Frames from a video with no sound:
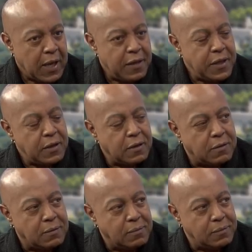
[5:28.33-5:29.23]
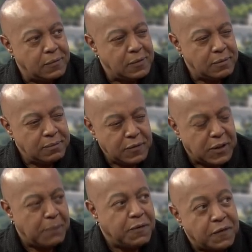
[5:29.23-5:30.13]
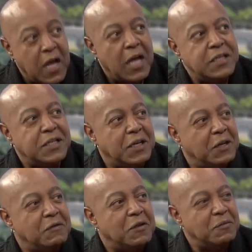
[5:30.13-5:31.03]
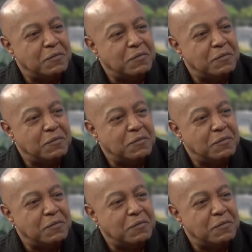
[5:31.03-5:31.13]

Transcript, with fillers: I think depth of content of the